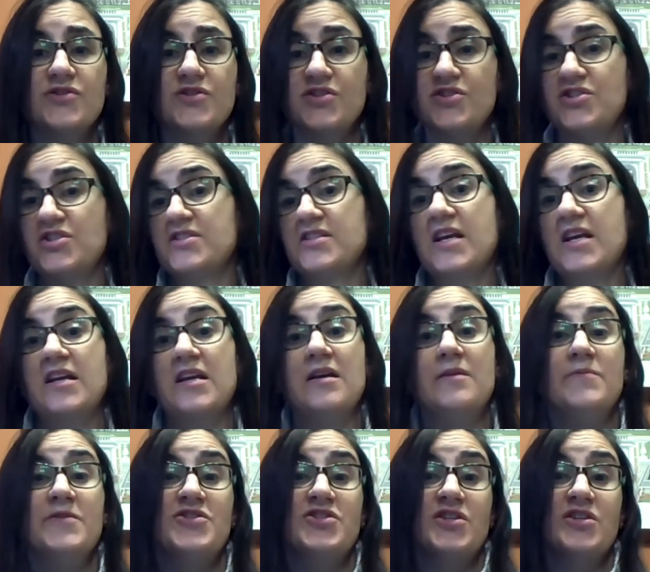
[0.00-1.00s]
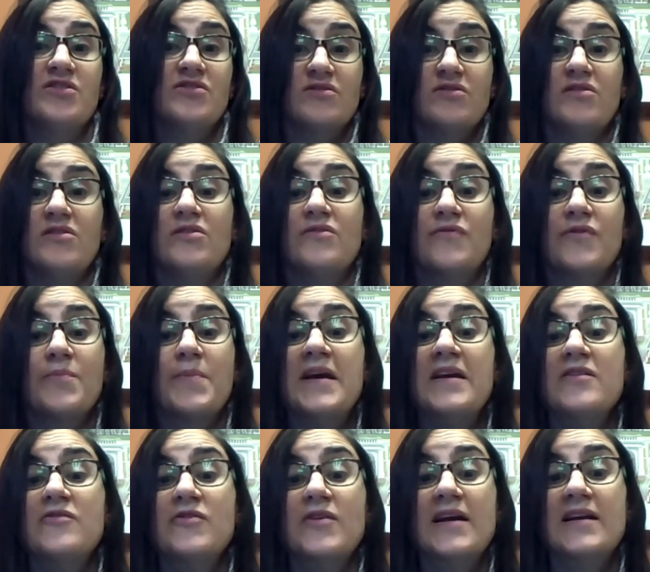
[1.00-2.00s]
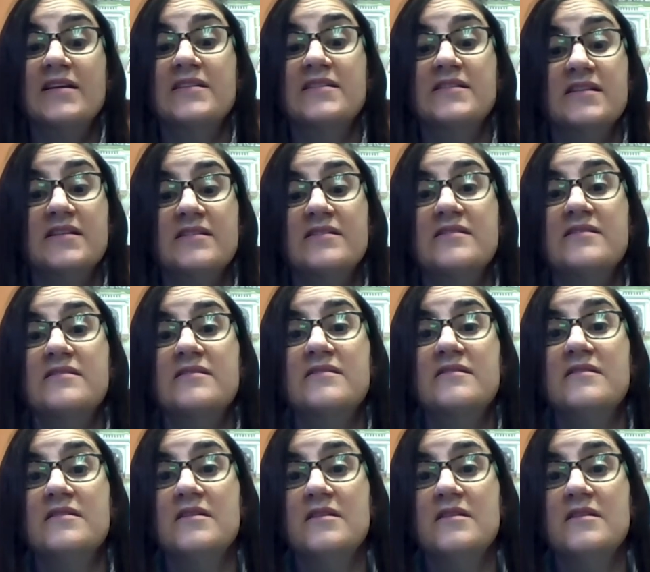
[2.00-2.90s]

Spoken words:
to just get imaging to look for pancreatic cysts.